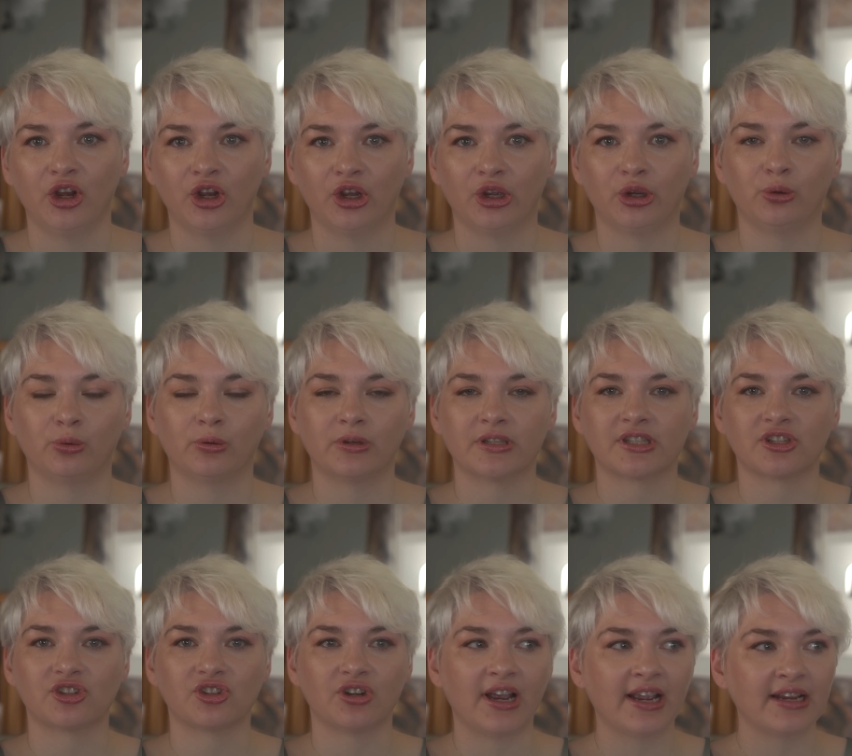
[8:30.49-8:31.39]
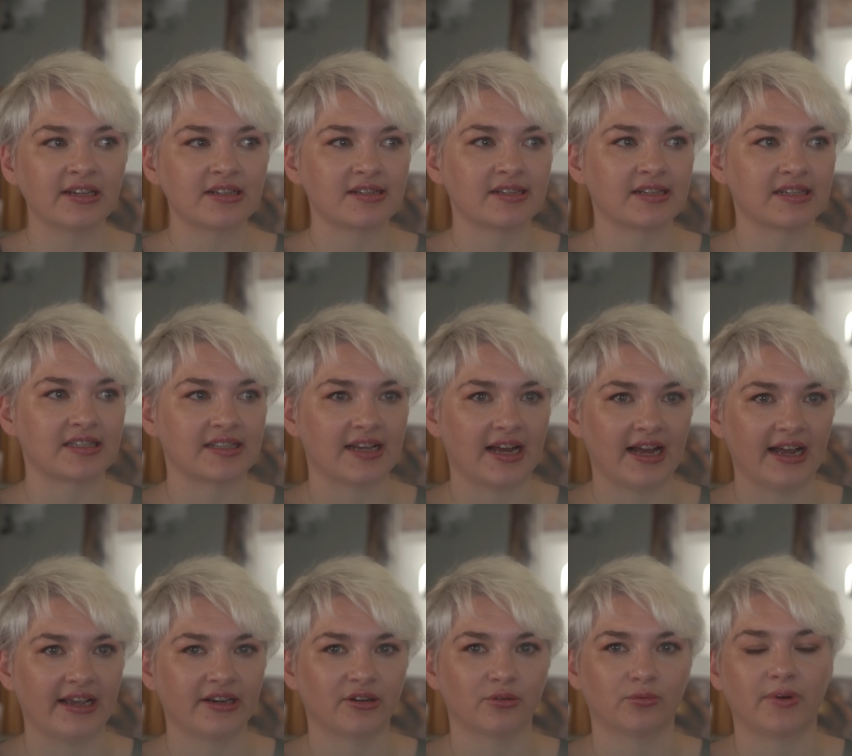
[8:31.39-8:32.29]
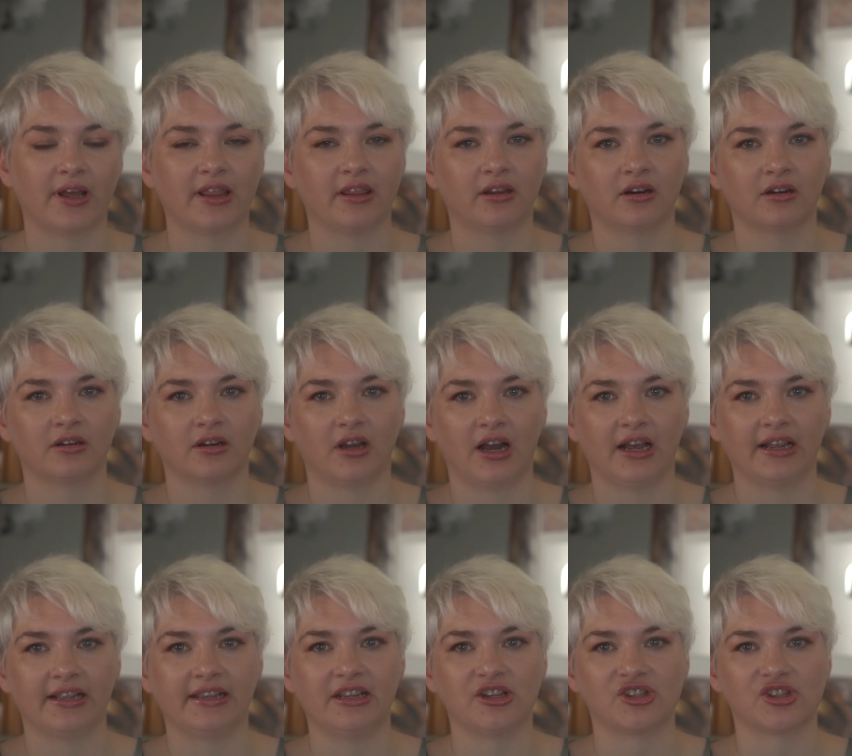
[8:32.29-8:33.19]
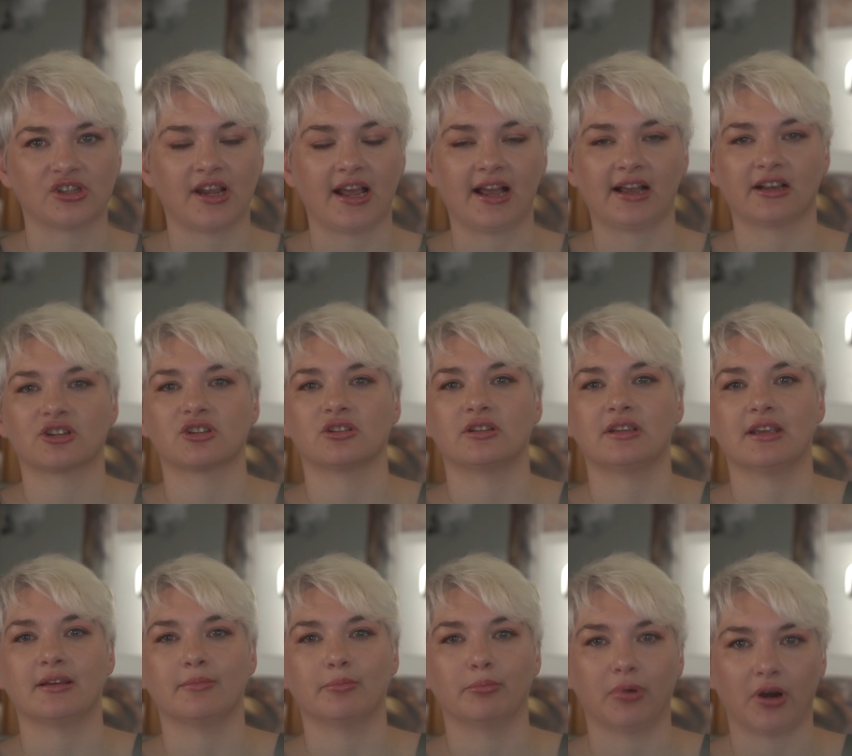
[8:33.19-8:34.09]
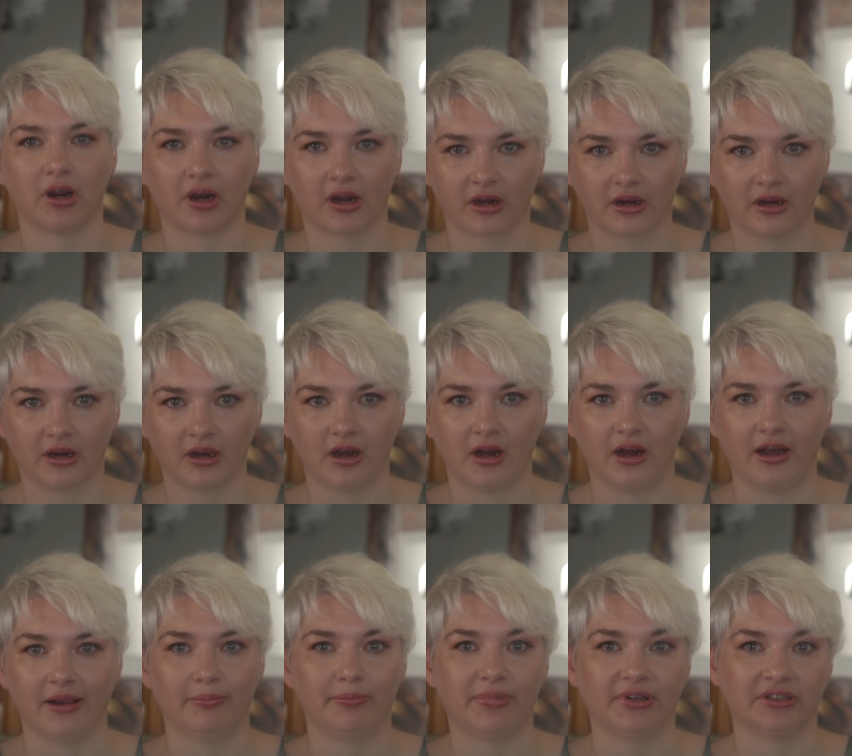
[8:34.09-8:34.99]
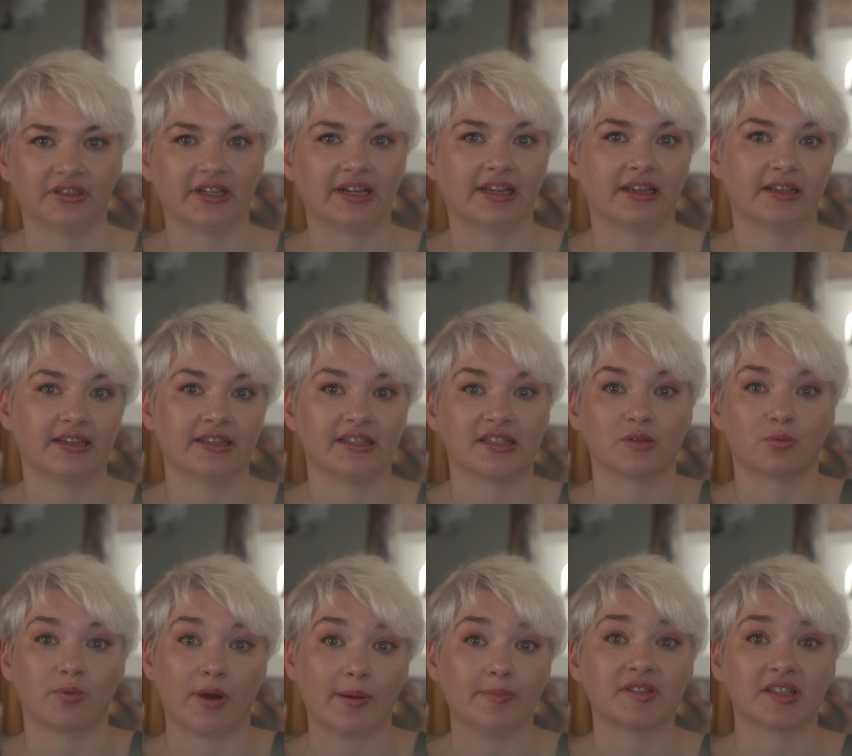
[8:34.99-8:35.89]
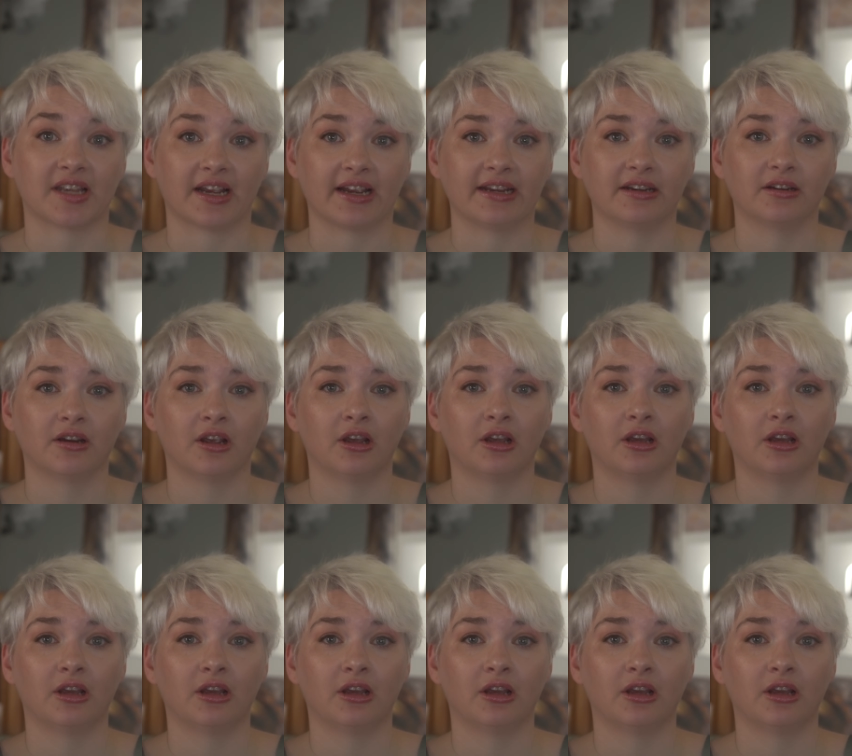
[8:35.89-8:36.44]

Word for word: who was trying to decide whether or not he should actually embark on building his website